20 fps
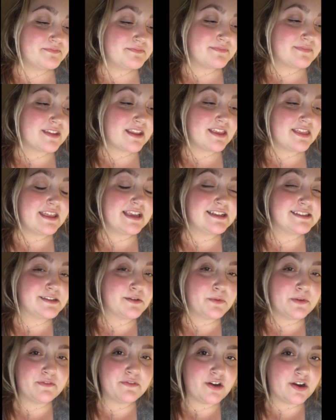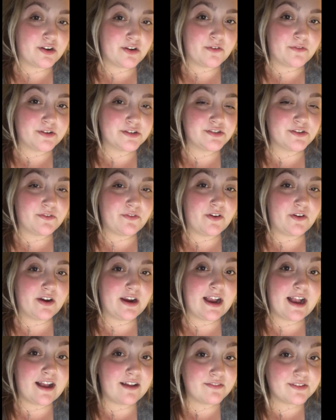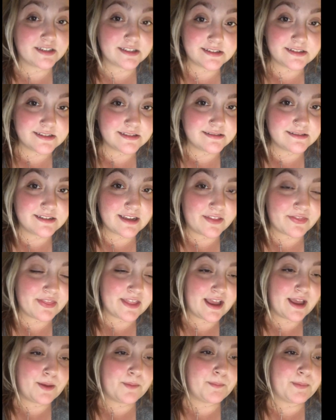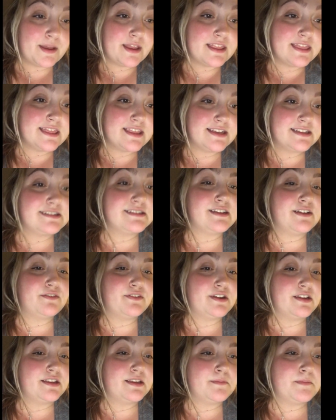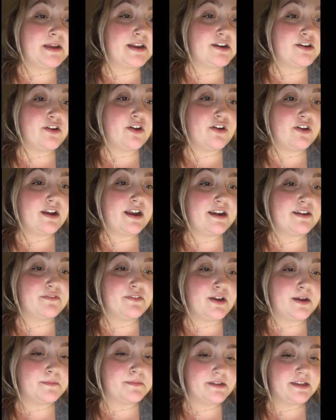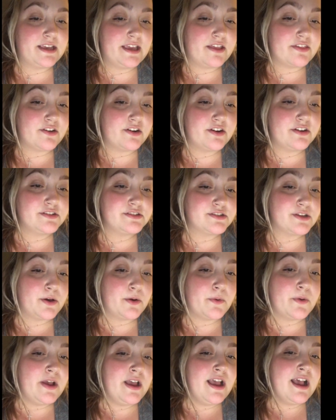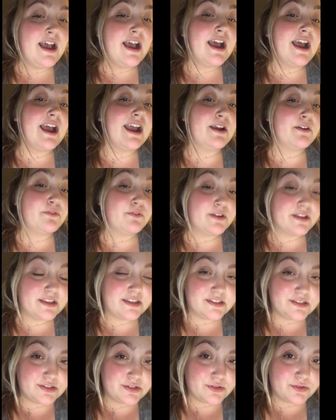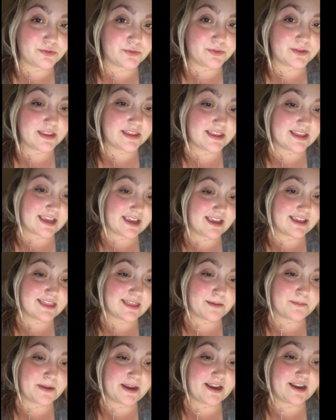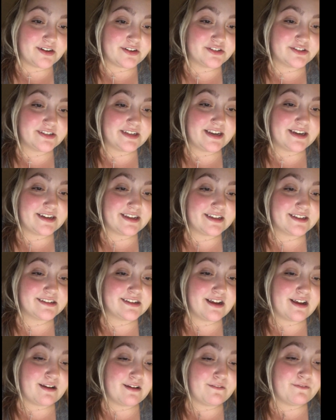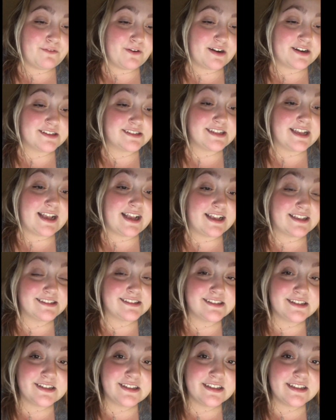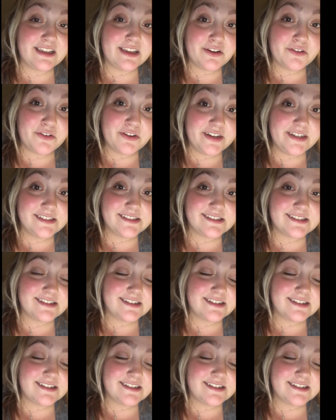things that we've gone over so far haven't done that, but this definitely made it all kind of come together. So I really do think that my understanding of phonics has increased